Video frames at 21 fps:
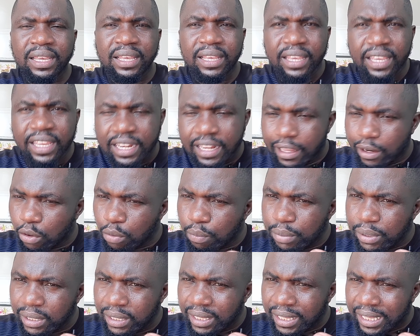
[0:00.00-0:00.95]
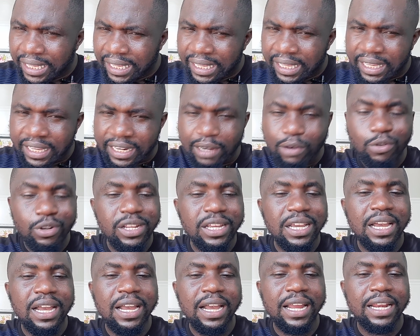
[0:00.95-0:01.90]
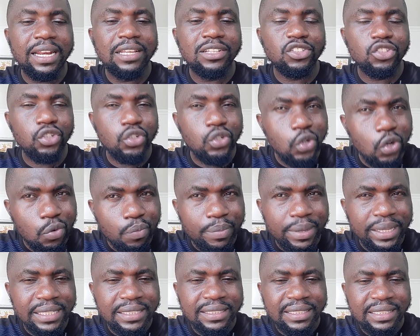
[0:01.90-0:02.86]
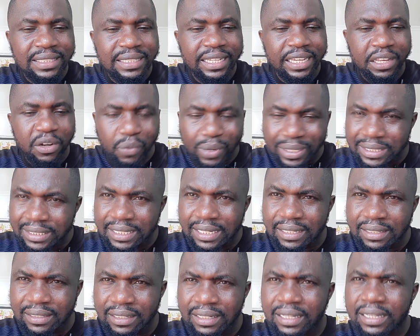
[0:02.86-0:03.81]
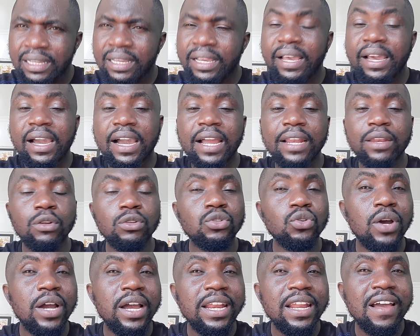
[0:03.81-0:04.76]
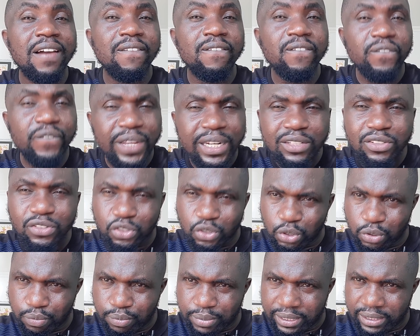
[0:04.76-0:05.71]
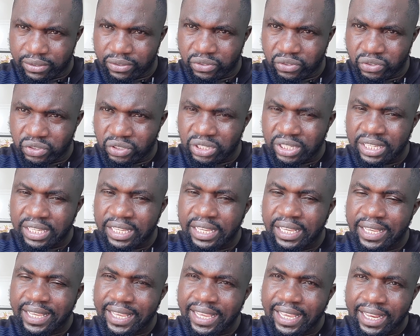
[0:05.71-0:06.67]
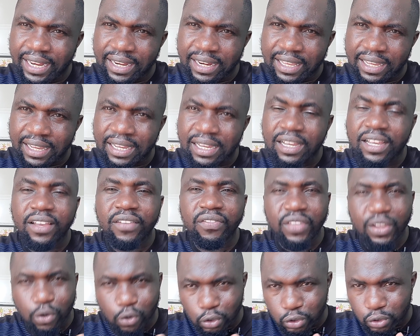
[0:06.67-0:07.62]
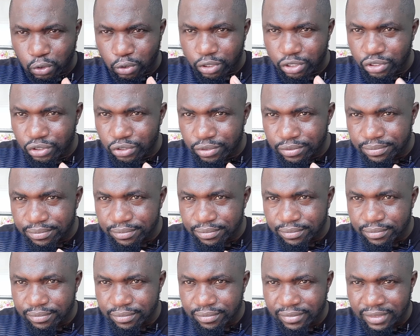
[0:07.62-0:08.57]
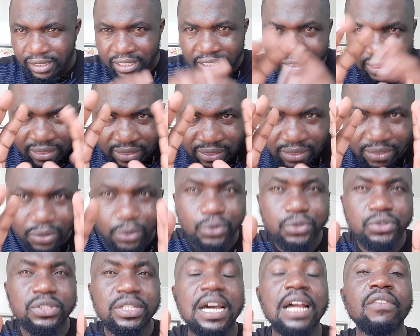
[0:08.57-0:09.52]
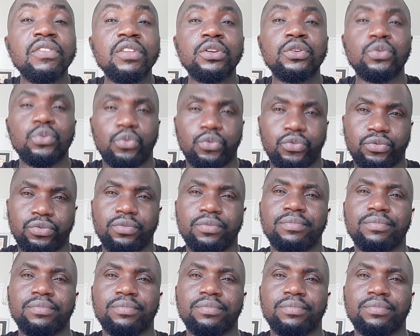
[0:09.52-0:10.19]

in Nairobi. Raila Odinga had strong base in Western, and he also had a very strong base in uh, the coastal region. Those are the truths.